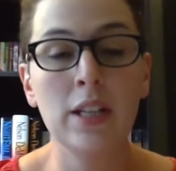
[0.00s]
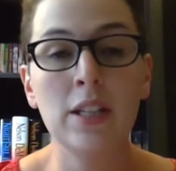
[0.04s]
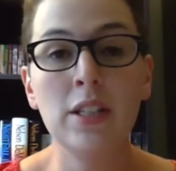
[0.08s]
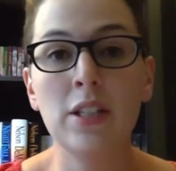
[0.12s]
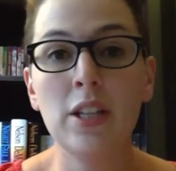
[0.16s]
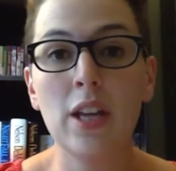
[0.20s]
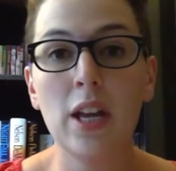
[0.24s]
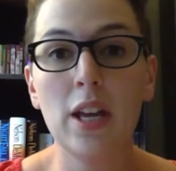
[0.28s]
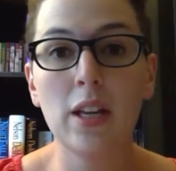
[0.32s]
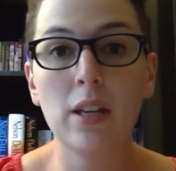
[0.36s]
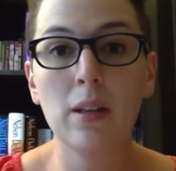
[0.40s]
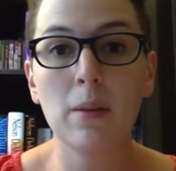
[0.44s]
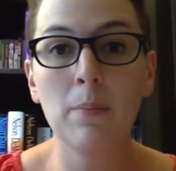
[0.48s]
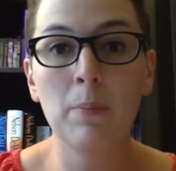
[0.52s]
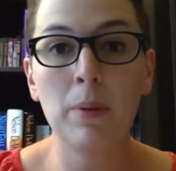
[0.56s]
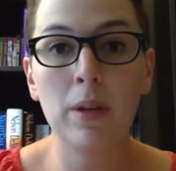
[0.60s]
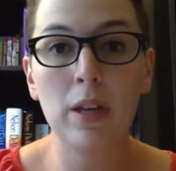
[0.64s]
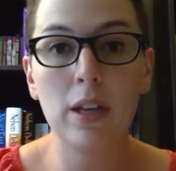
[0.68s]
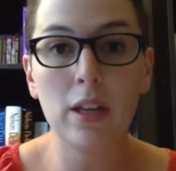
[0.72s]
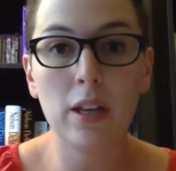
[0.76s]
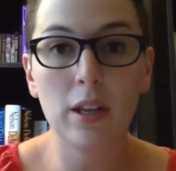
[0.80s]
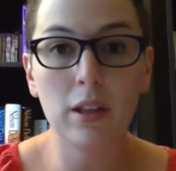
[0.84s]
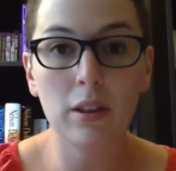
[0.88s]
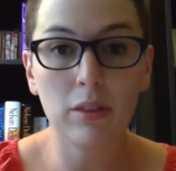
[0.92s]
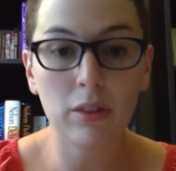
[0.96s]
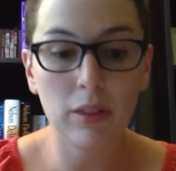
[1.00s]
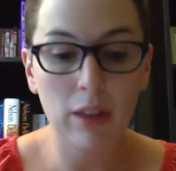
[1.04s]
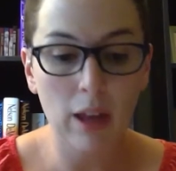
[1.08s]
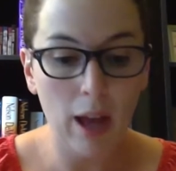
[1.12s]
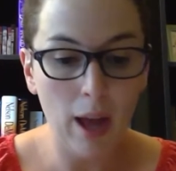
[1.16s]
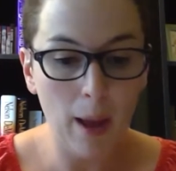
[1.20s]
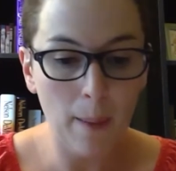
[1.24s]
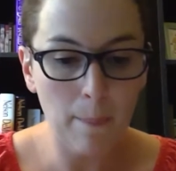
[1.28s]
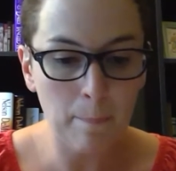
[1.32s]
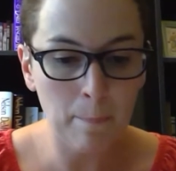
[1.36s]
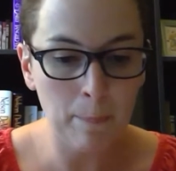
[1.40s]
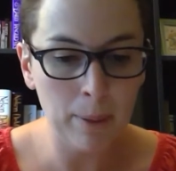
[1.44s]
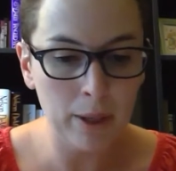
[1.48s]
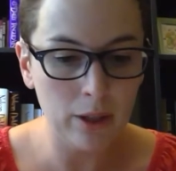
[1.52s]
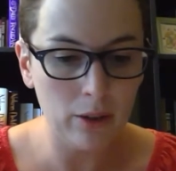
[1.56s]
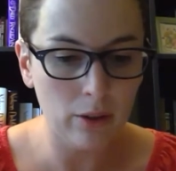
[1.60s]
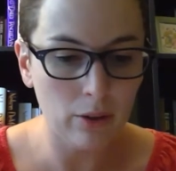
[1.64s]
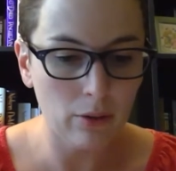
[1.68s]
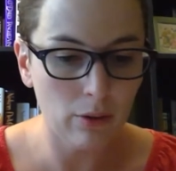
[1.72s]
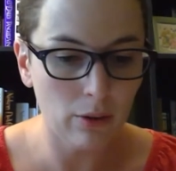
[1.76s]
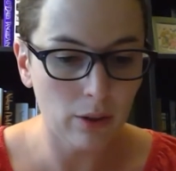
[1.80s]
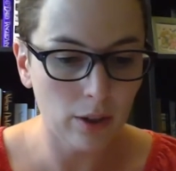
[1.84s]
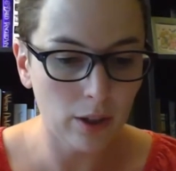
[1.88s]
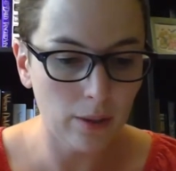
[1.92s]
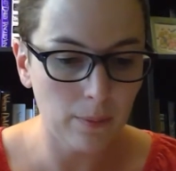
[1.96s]
"Take a peek at that,
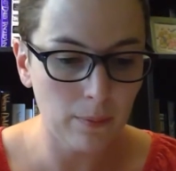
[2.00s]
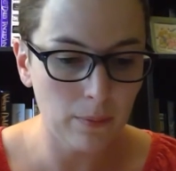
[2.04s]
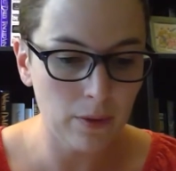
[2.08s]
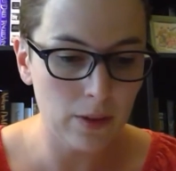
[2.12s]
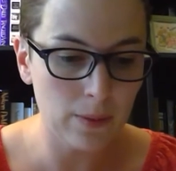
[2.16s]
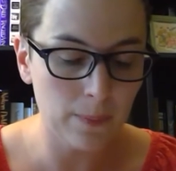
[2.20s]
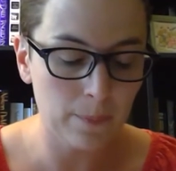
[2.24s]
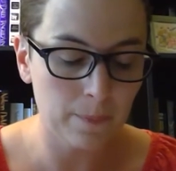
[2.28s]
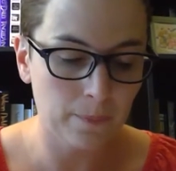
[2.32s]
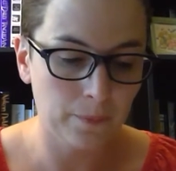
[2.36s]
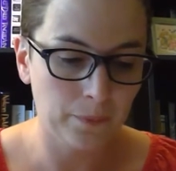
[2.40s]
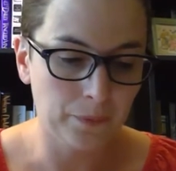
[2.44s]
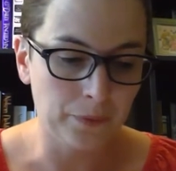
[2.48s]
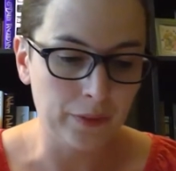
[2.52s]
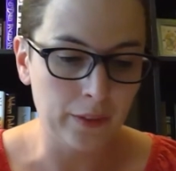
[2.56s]
pilgrims!"